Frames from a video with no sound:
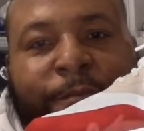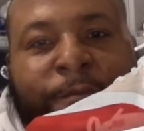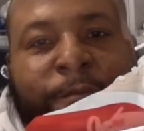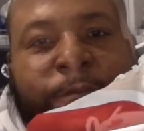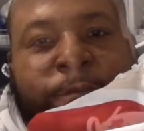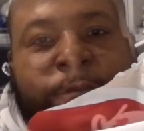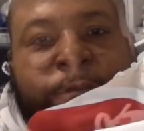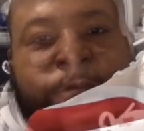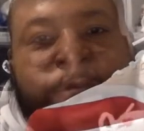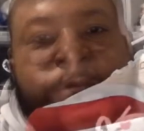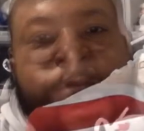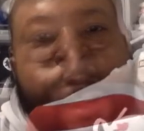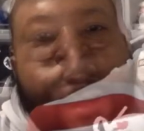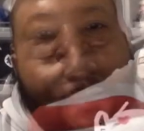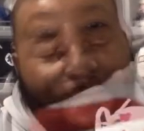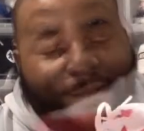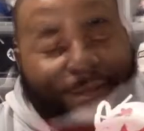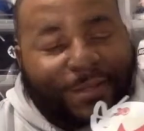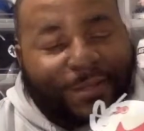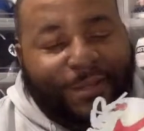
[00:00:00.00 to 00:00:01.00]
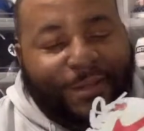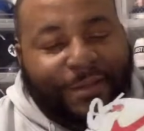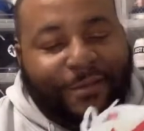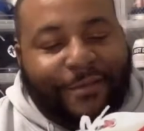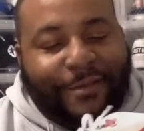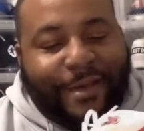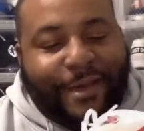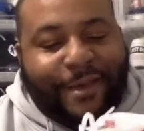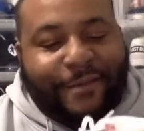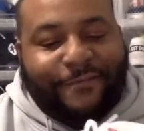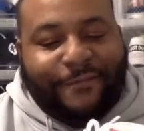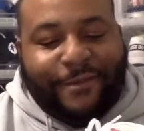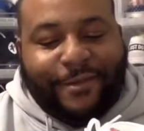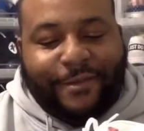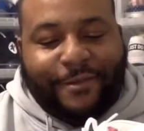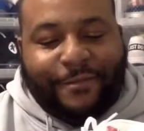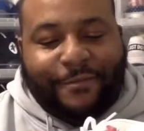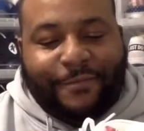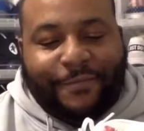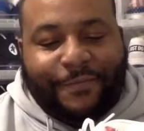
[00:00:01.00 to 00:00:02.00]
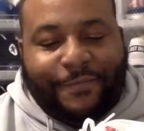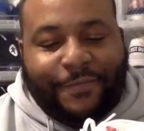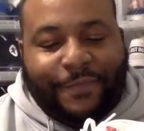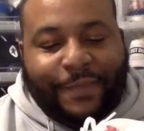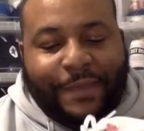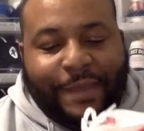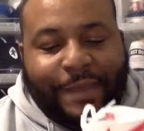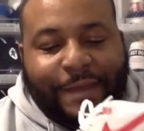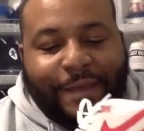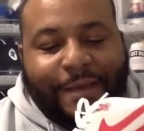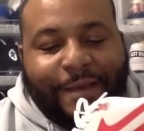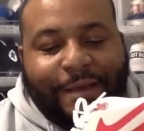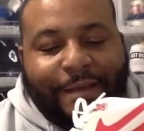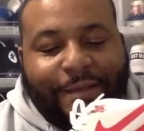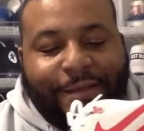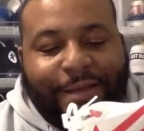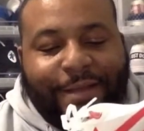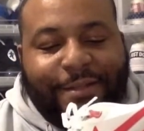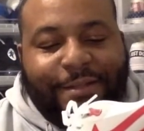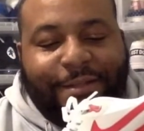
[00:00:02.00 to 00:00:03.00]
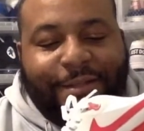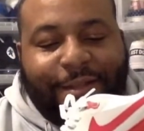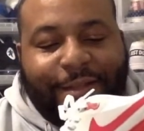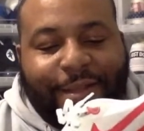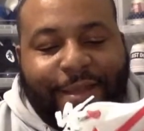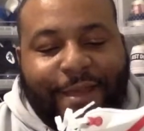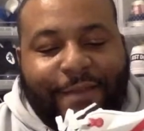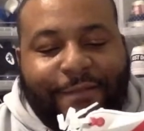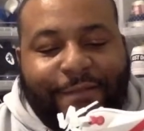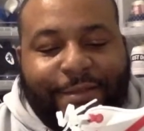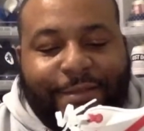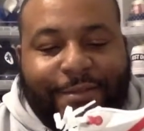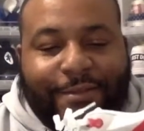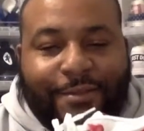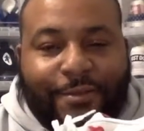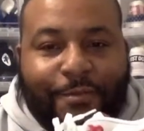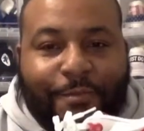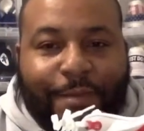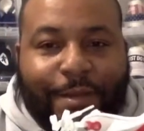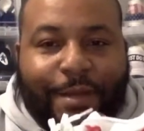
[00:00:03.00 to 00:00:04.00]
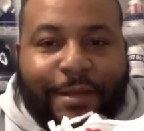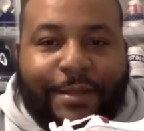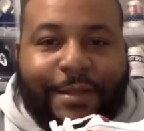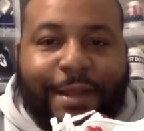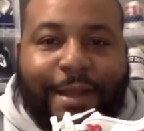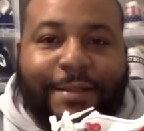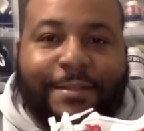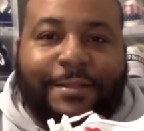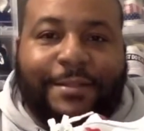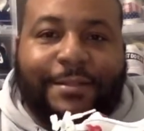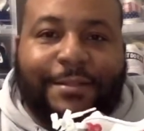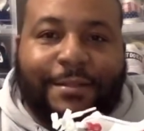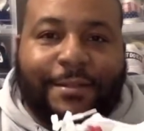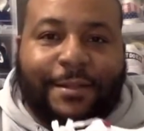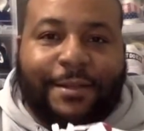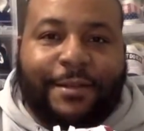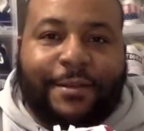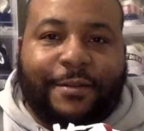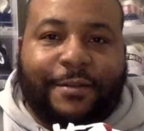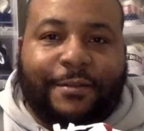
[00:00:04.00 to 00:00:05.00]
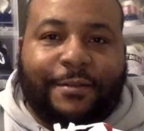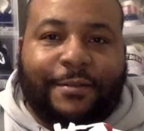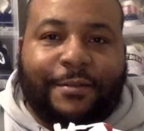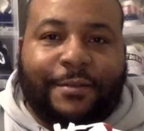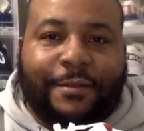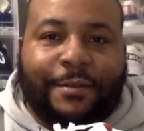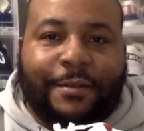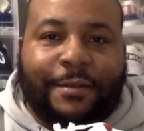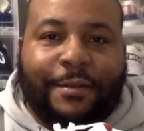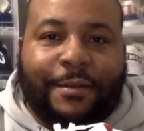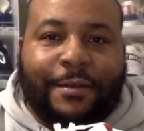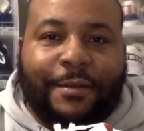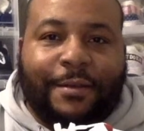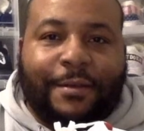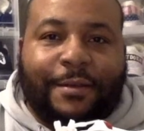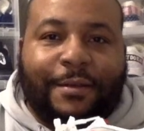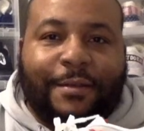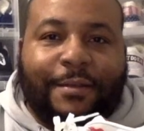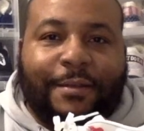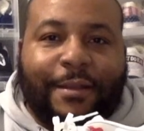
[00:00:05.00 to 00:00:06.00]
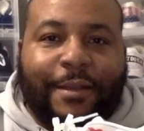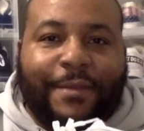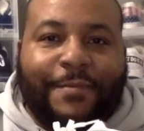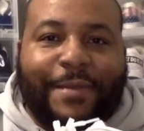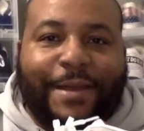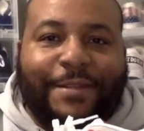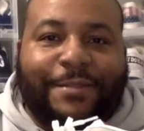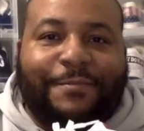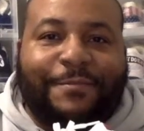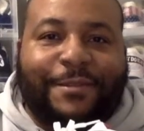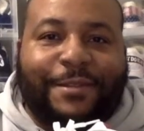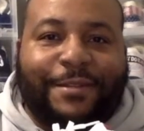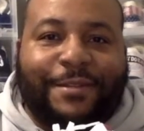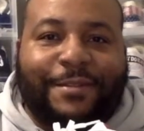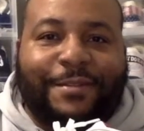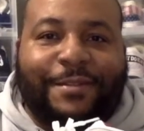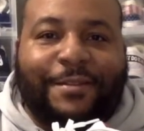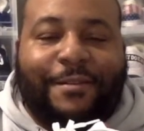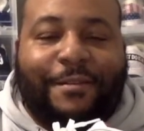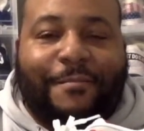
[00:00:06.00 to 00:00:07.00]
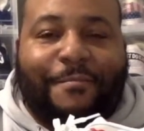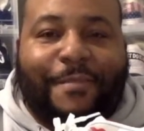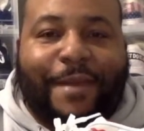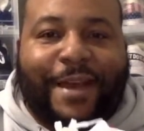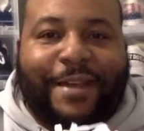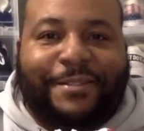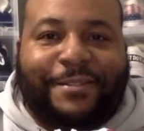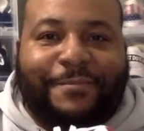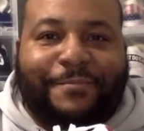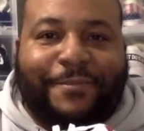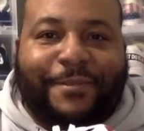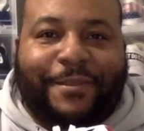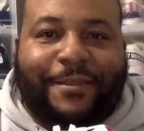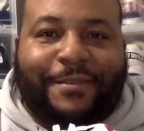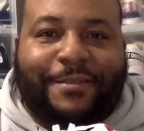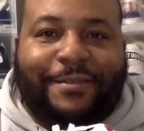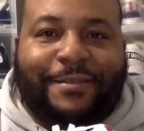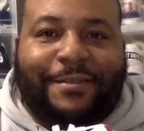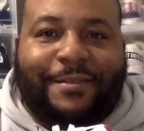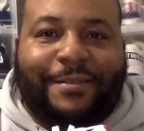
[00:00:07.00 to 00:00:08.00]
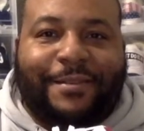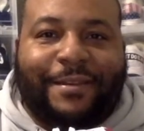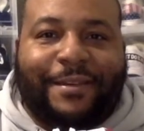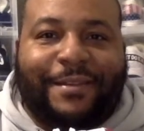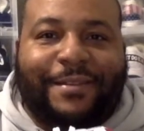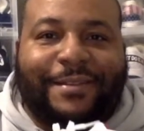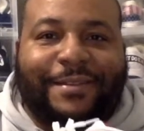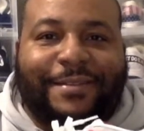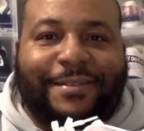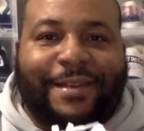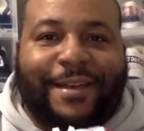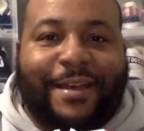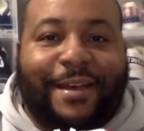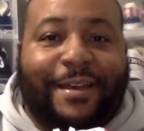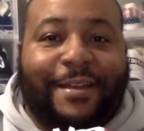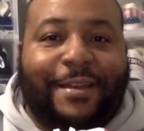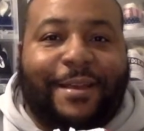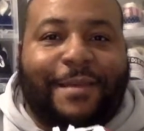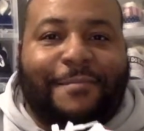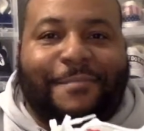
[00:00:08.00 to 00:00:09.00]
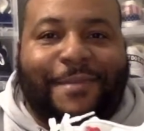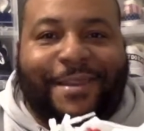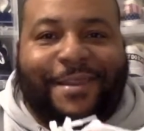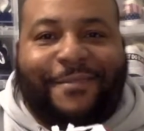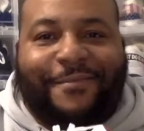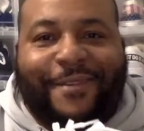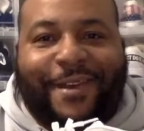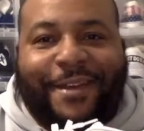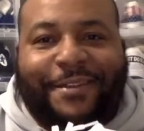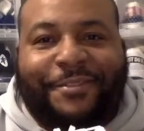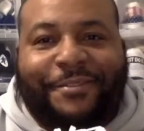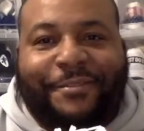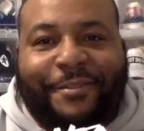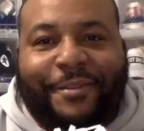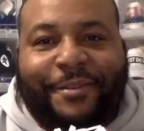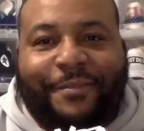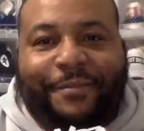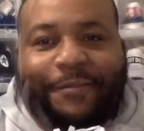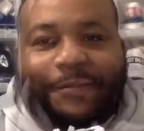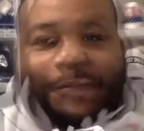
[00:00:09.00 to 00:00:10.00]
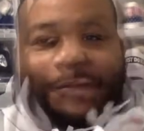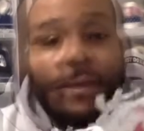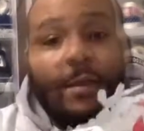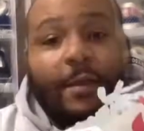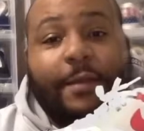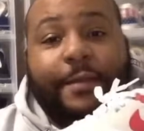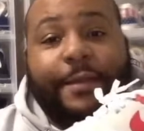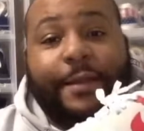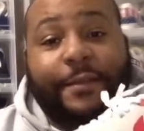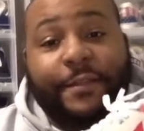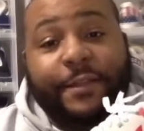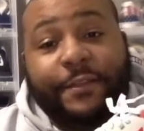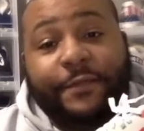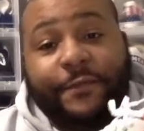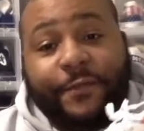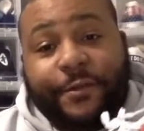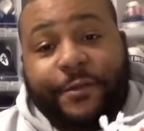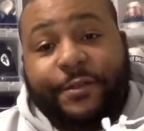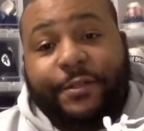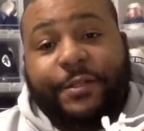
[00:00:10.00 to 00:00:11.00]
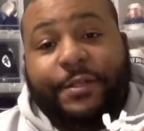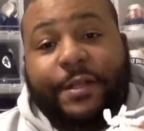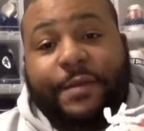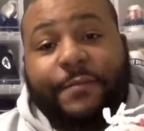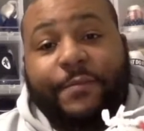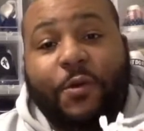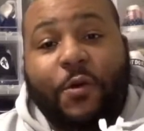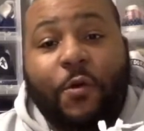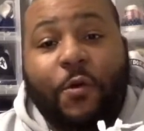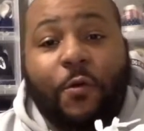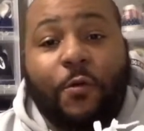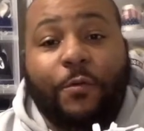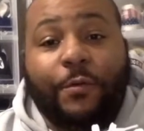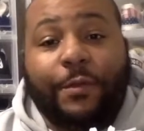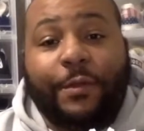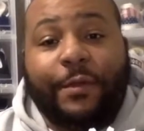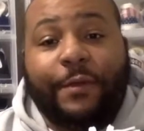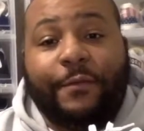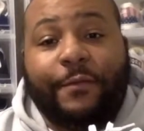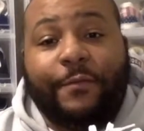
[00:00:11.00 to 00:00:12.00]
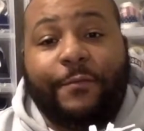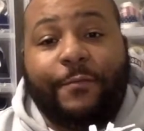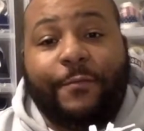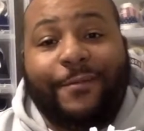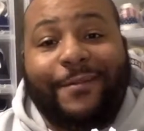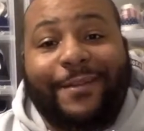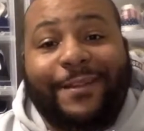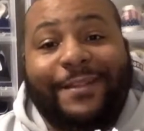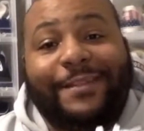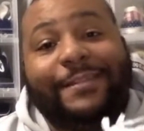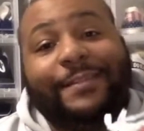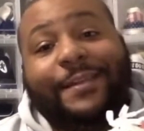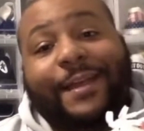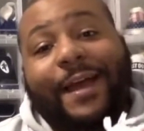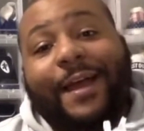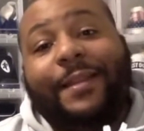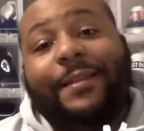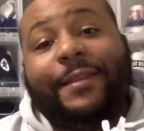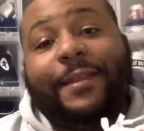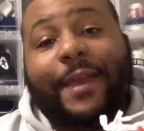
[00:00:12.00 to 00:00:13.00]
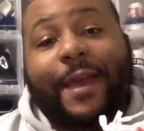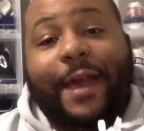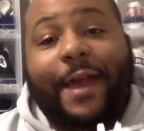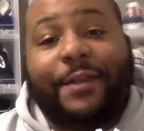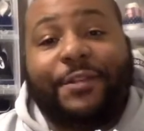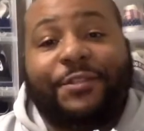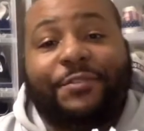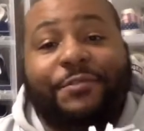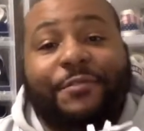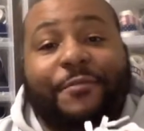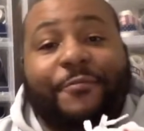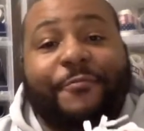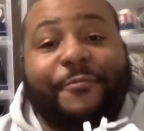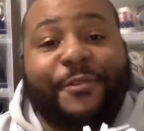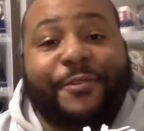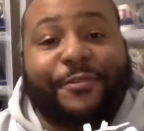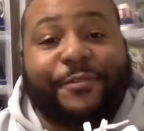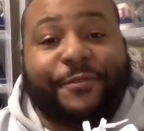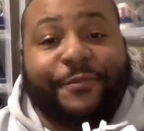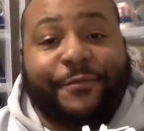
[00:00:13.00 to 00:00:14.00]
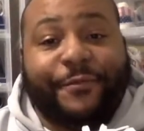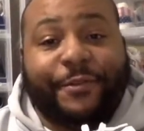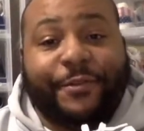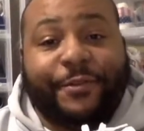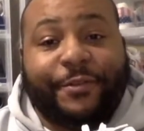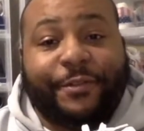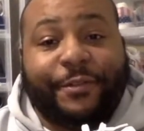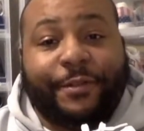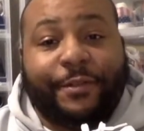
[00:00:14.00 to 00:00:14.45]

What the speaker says: Designed by Tinker Hatfield, a legend that gave us so many classic sneakers, the Air Max 1 is considered a masterpiece in design and manufacturing. Now, this version I'm holding of the one is not the actual original version.